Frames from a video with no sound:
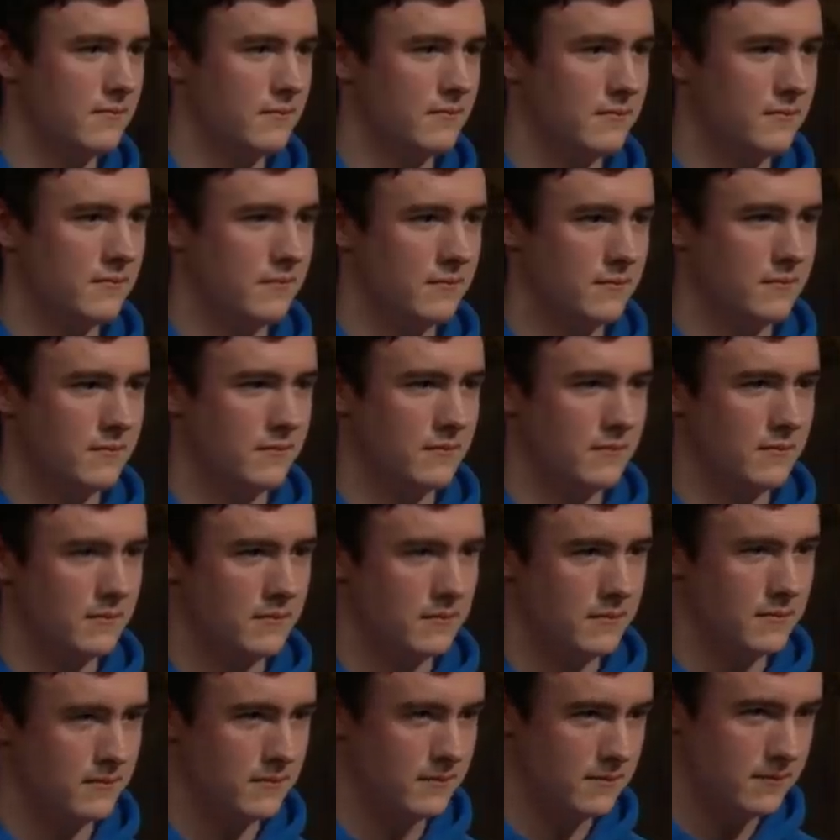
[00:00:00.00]

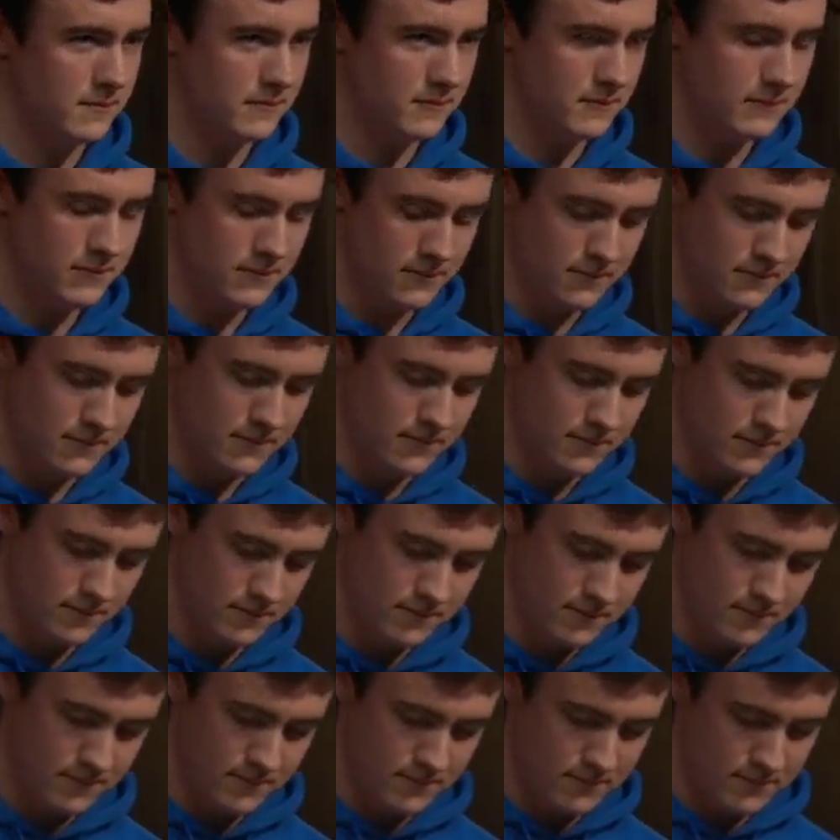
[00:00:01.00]

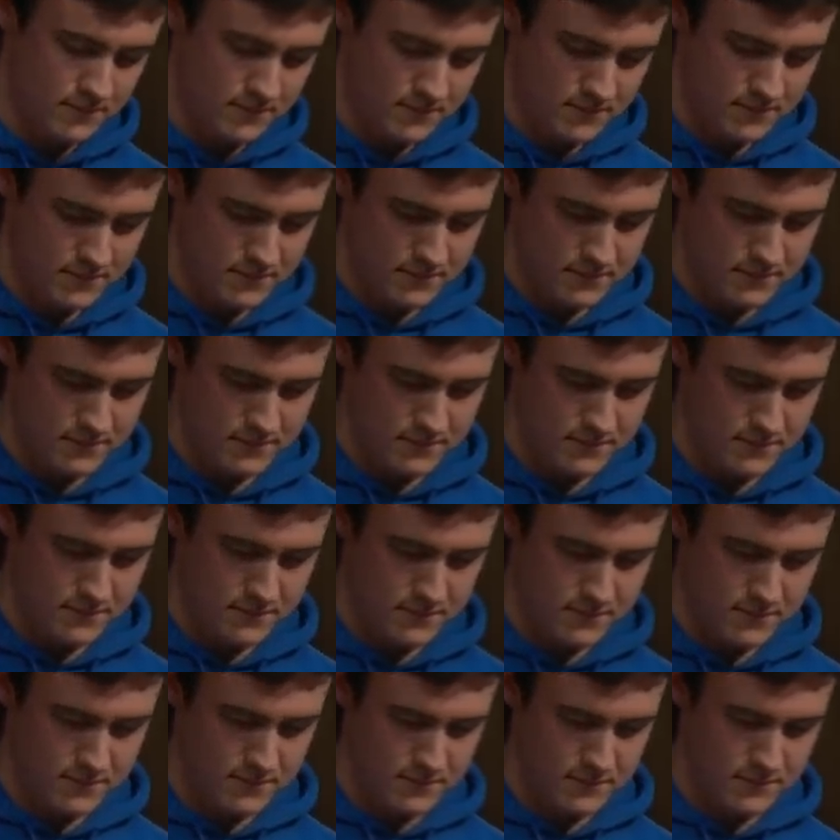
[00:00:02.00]

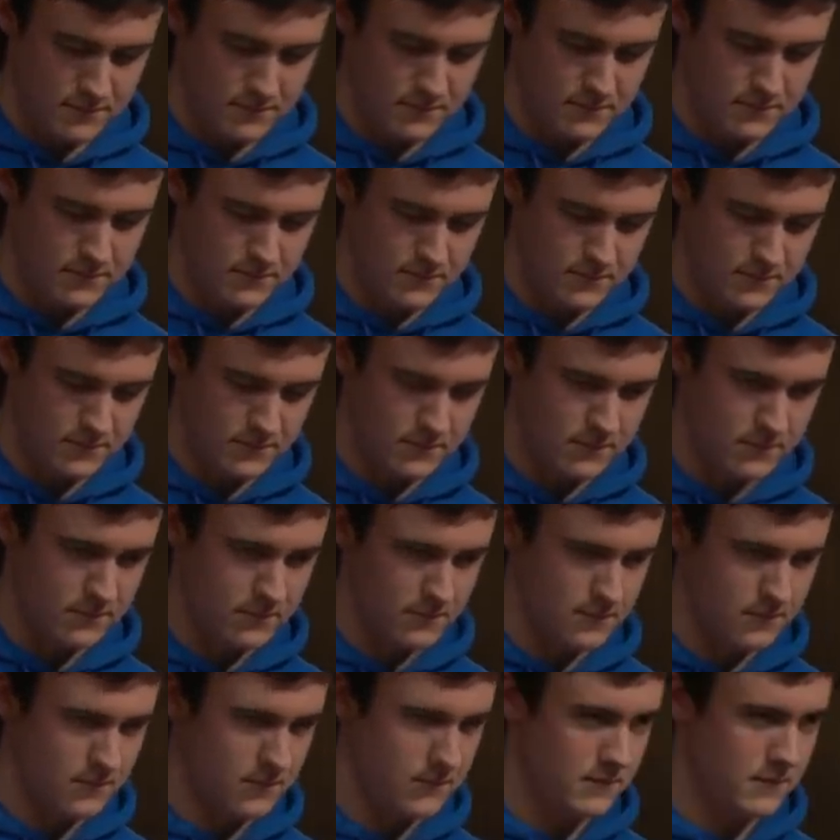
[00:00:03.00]

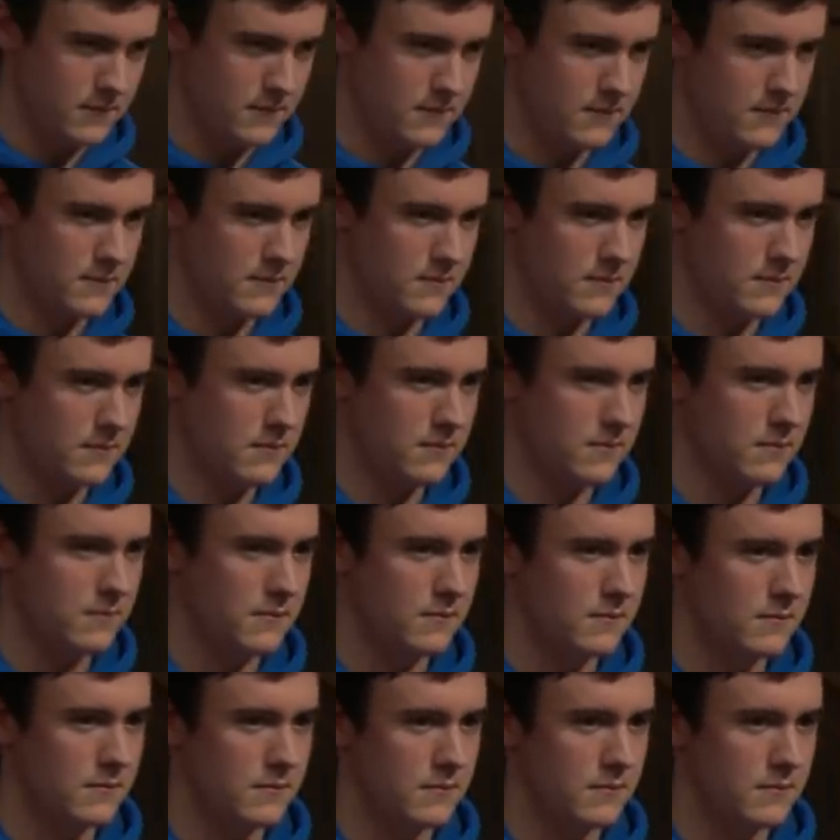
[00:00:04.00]
The person shown says nothing.